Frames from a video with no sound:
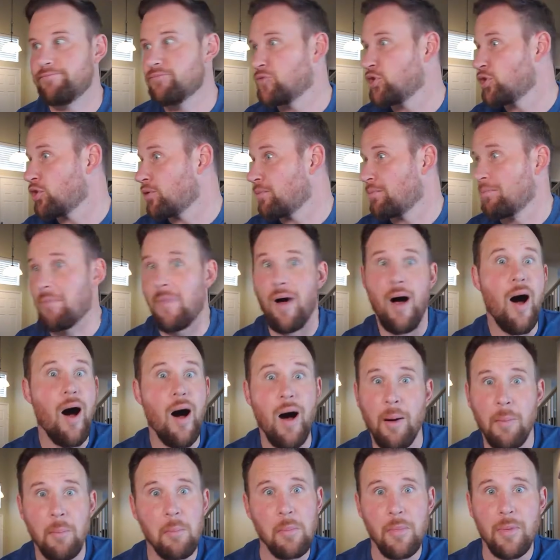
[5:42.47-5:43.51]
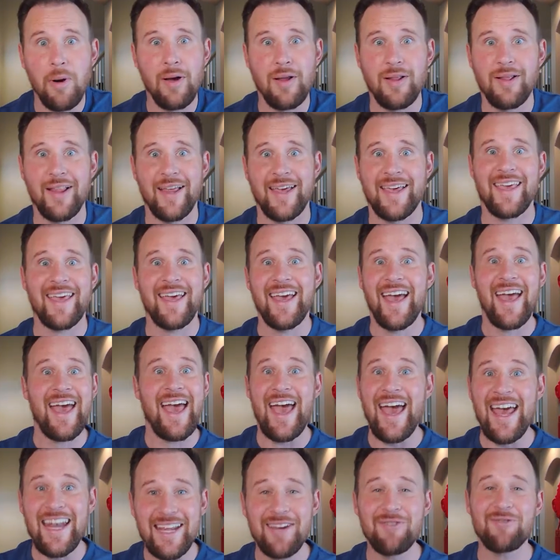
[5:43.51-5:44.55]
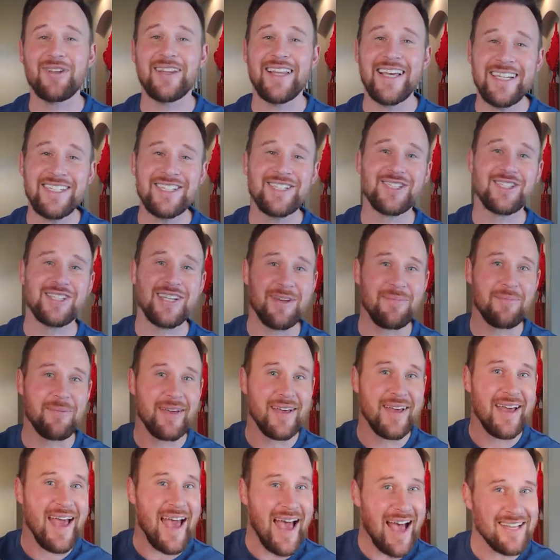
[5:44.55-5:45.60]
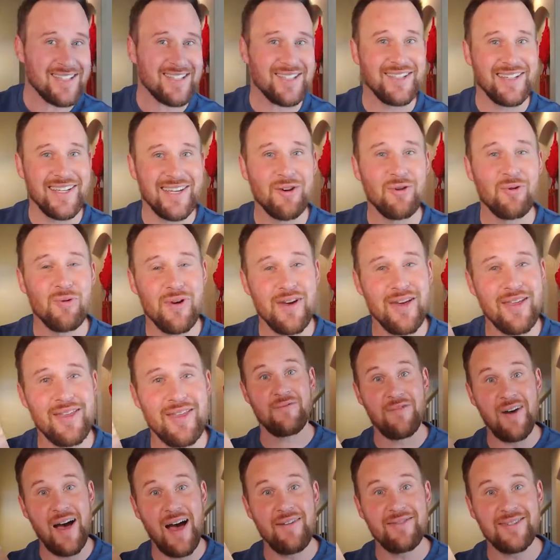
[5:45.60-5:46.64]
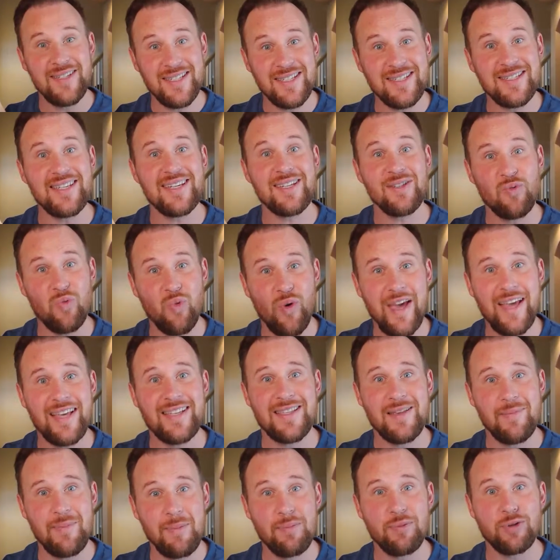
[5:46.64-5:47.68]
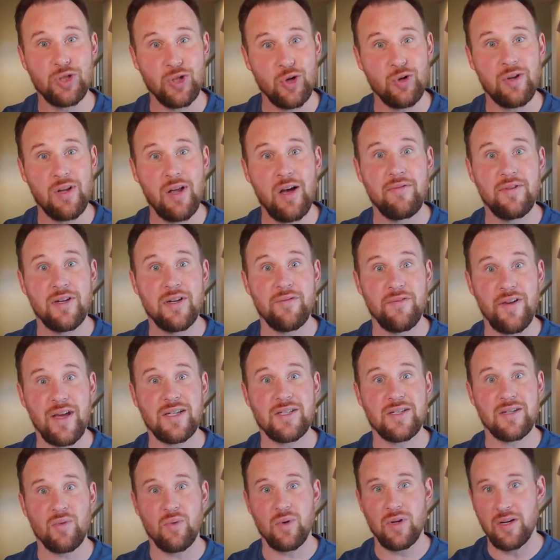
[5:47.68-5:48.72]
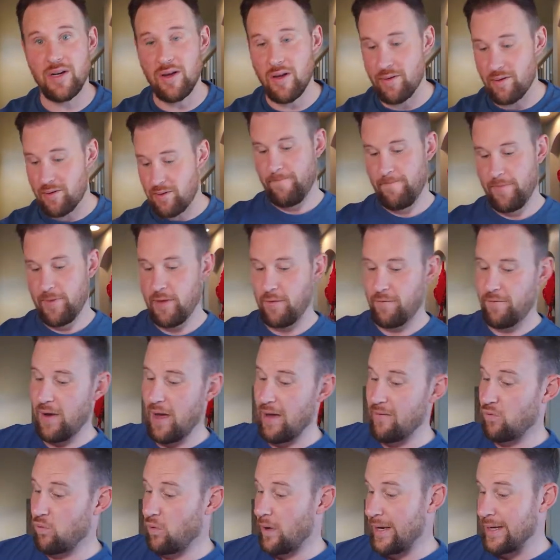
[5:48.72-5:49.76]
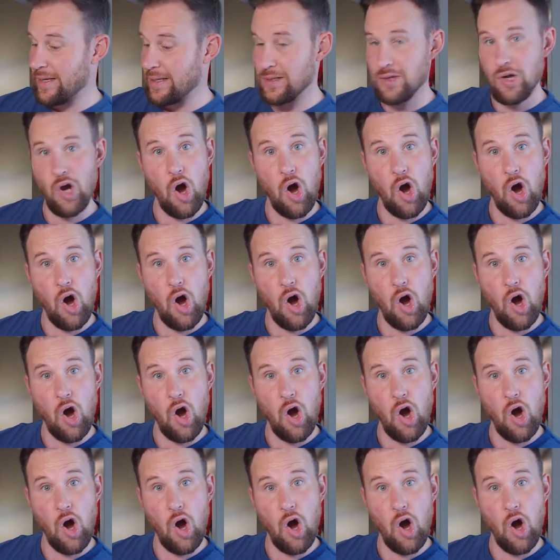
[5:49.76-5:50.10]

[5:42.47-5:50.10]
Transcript: your mom, like any relationship has to deal with 5 distinct ways that people show love and affection to one another. The 5 ways